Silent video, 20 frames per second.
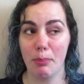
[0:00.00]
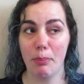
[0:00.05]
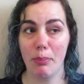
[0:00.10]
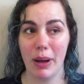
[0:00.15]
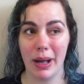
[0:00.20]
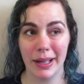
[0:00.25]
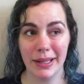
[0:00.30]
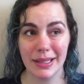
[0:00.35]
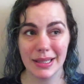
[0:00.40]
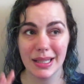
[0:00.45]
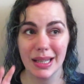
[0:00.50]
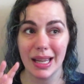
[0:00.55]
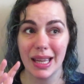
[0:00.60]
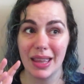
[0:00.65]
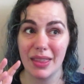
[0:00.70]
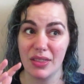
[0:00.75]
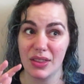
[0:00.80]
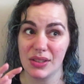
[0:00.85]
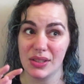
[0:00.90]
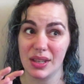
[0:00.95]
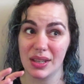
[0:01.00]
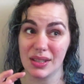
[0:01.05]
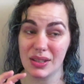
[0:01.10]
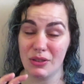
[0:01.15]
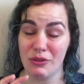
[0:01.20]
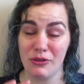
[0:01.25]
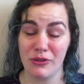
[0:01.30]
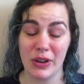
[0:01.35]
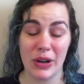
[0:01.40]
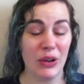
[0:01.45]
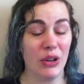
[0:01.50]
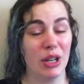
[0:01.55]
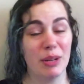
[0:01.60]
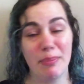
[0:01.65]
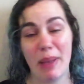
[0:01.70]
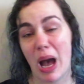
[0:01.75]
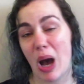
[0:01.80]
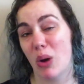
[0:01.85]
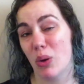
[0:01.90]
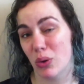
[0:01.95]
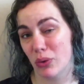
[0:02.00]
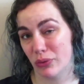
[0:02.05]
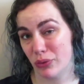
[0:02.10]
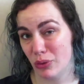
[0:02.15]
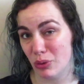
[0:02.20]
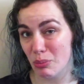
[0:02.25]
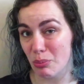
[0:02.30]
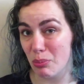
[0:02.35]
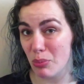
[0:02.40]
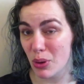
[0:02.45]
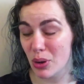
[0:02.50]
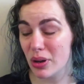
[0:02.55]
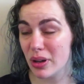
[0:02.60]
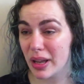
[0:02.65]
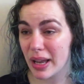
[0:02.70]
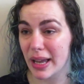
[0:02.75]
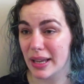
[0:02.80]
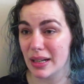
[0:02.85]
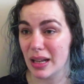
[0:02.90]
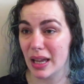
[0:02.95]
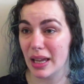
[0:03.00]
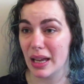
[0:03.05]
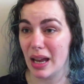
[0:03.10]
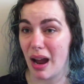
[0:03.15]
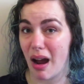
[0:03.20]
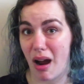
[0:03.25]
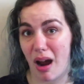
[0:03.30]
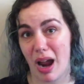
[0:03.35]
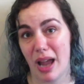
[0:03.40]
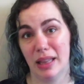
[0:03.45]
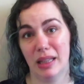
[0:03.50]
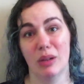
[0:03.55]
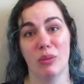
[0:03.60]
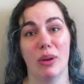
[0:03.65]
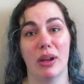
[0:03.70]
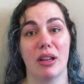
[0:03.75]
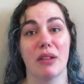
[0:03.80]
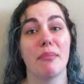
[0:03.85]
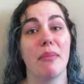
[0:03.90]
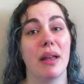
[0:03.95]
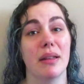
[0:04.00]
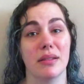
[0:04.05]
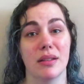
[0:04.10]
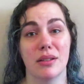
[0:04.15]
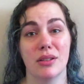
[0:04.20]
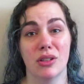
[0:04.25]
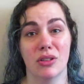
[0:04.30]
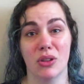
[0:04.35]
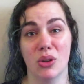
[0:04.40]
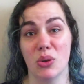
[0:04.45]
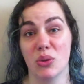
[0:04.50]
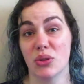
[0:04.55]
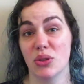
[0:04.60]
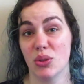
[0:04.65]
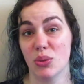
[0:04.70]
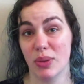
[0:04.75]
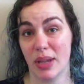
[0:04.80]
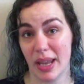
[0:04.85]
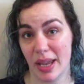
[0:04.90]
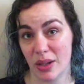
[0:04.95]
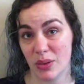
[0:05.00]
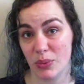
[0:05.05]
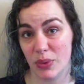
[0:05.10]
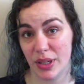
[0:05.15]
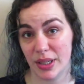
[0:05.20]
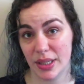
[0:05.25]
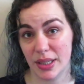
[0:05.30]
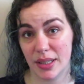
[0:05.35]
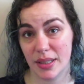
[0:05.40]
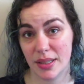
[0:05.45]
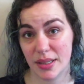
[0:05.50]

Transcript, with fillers: but this is a very powerful book, and I highly recommend it to those who can read it.